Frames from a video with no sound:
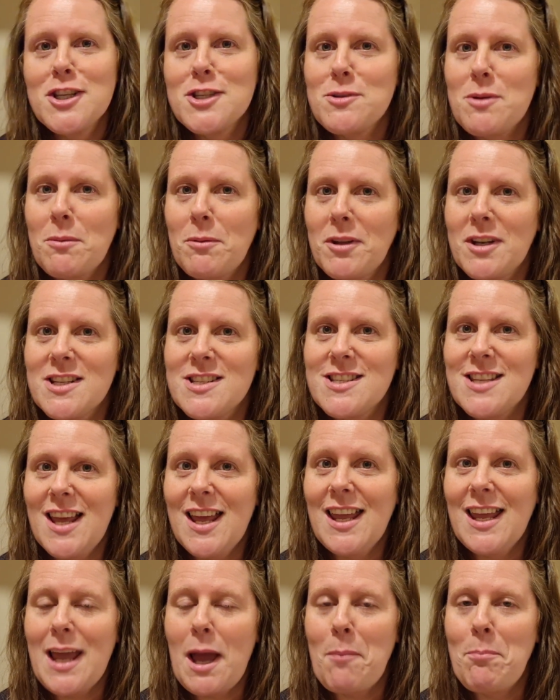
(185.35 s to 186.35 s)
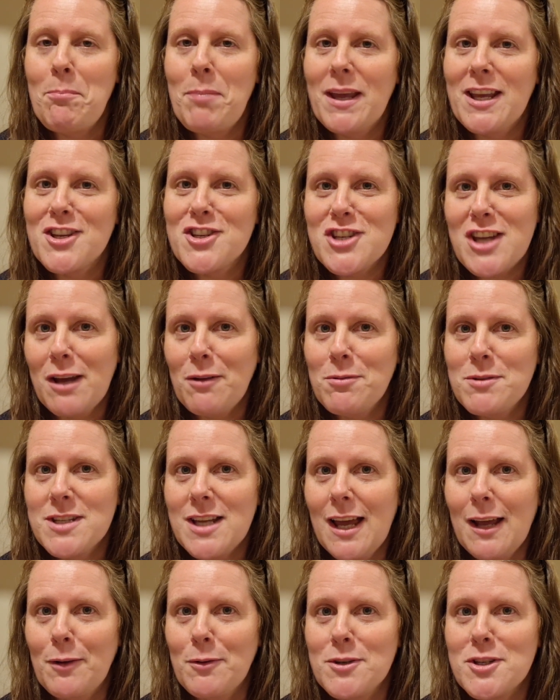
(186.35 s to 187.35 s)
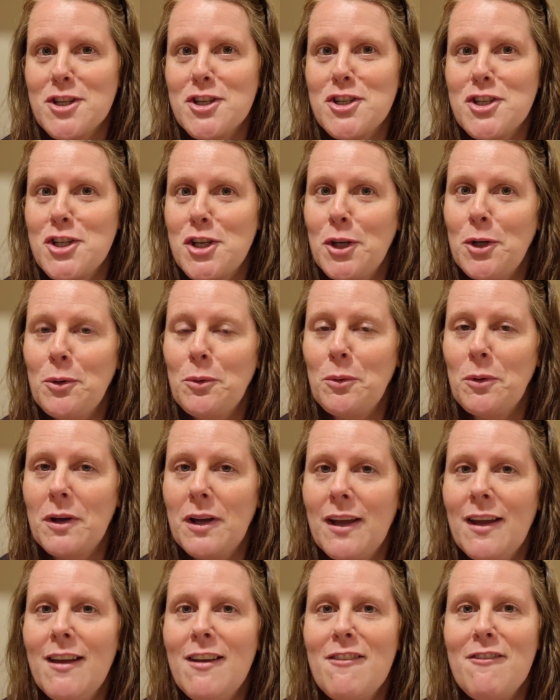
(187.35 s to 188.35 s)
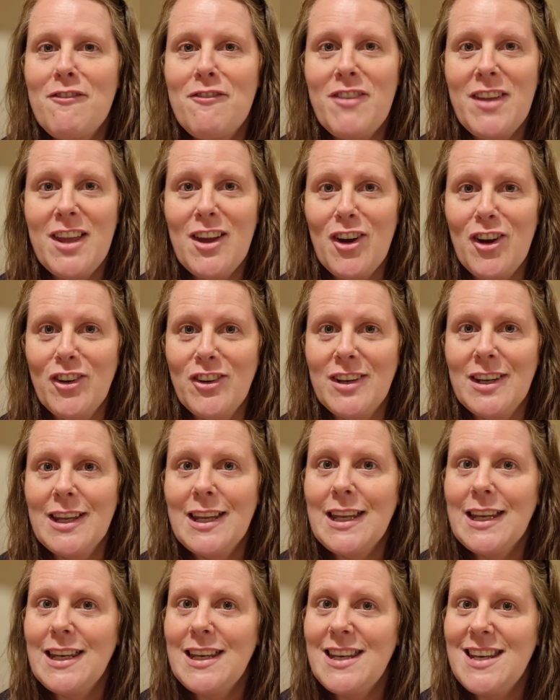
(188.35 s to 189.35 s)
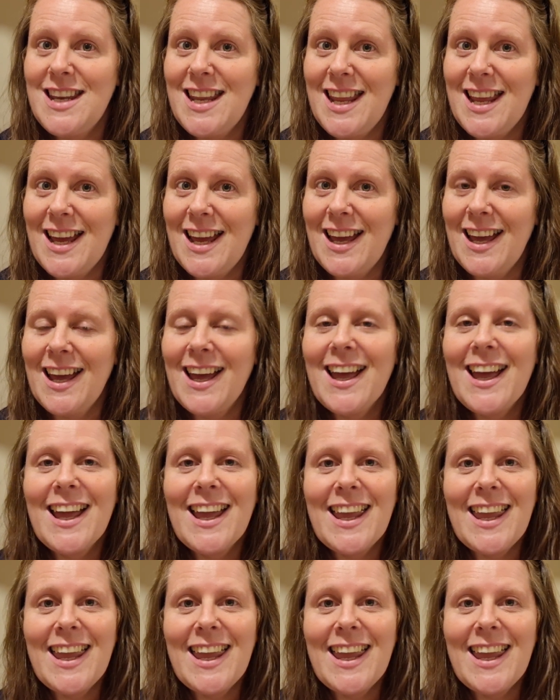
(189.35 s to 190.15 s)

So I'm going to say a big shout out to Fionn, Nia,